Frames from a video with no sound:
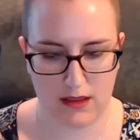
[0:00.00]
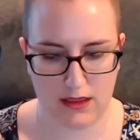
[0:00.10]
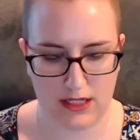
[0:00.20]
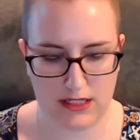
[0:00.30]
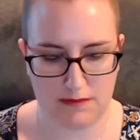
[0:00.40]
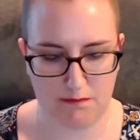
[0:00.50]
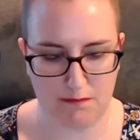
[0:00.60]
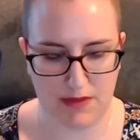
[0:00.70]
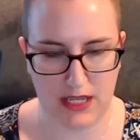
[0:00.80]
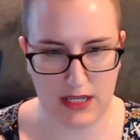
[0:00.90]
these
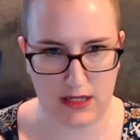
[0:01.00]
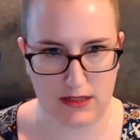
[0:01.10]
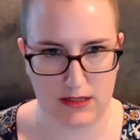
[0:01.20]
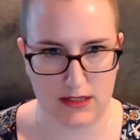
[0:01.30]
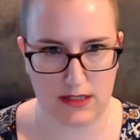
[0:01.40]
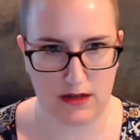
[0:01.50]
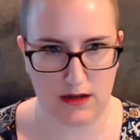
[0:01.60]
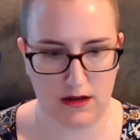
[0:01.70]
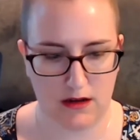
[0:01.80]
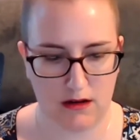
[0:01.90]
bees
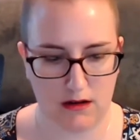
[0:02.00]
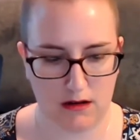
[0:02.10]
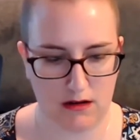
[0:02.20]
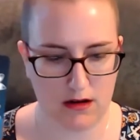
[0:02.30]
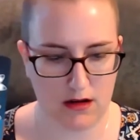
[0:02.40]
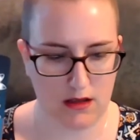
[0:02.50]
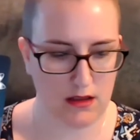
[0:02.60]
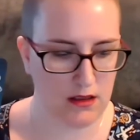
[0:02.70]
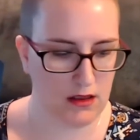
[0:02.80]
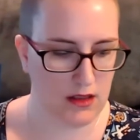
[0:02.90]
are
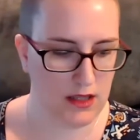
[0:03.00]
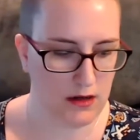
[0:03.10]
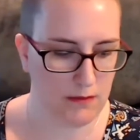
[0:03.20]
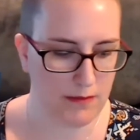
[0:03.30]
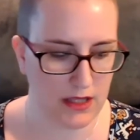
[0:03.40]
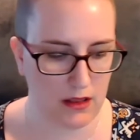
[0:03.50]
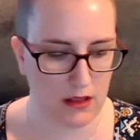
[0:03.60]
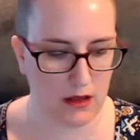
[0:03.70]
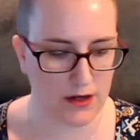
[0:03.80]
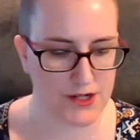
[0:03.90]
a little bit
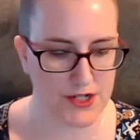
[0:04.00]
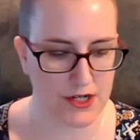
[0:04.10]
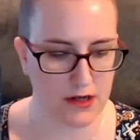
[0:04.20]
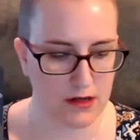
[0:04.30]
larger